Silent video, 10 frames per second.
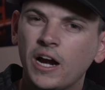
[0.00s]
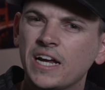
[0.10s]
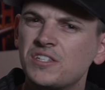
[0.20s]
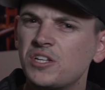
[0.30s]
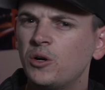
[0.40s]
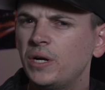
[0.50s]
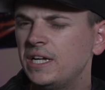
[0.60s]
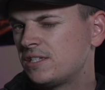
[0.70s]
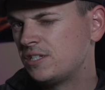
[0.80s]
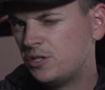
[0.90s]
Alright, so
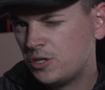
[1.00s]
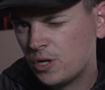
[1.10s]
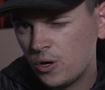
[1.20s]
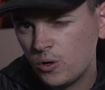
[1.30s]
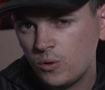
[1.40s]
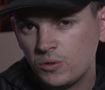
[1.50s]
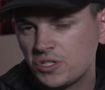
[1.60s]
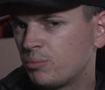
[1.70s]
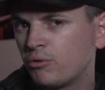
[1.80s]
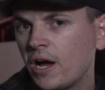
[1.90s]
it's no
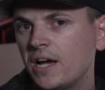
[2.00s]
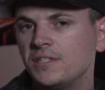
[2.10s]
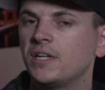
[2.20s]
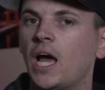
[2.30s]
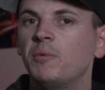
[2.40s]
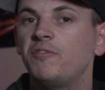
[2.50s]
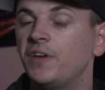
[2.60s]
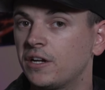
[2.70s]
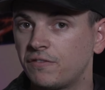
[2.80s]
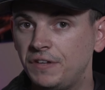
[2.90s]
surprise that I'm a
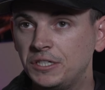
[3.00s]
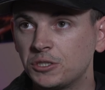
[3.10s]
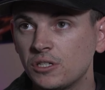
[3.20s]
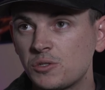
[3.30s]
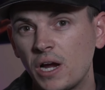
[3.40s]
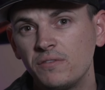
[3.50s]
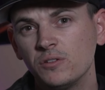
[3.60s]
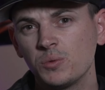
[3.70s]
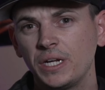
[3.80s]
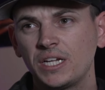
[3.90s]
fan of featureless
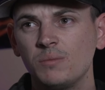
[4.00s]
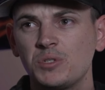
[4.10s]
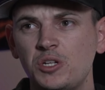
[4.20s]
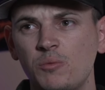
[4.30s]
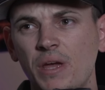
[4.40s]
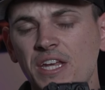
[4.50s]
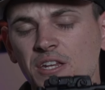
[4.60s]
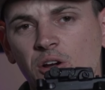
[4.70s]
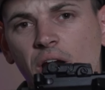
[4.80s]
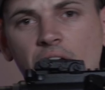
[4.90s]
rifles when it comes to
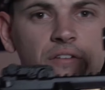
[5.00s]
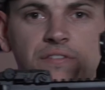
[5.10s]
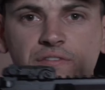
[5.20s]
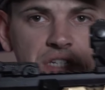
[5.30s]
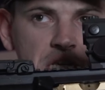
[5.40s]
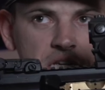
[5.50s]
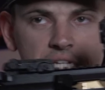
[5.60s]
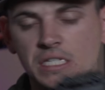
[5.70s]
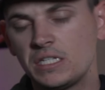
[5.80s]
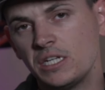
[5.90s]
making your
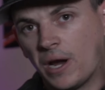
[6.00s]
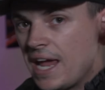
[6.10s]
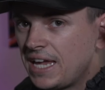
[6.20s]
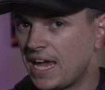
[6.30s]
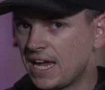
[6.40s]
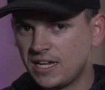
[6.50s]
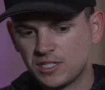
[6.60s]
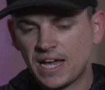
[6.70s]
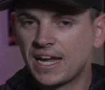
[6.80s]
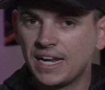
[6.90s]
AR-15s, your
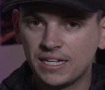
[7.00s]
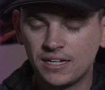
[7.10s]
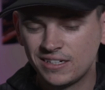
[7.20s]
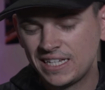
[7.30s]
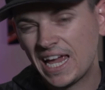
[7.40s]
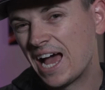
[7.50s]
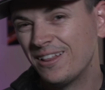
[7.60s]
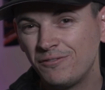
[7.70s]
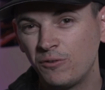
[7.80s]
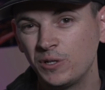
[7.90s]
AKs, that kind of gun,
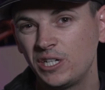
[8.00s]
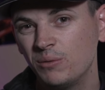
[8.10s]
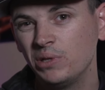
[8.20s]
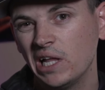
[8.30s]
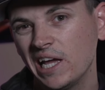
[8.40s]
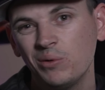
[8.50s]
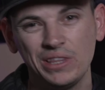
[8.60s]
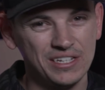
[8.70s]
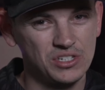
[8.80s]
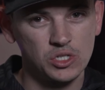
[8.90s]
California compliant
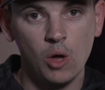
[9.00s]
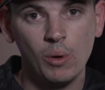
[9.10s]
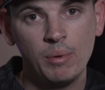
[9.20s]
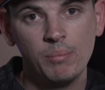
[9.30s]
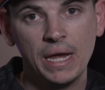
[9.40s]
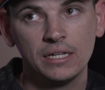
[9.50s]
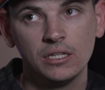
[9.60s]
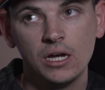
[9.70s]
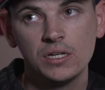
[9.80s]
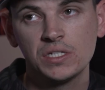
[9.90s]
with the assault weapon
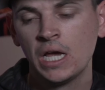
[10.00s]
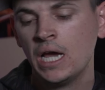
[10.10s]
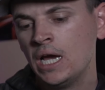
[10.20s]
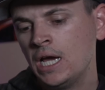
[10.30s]
ban laws.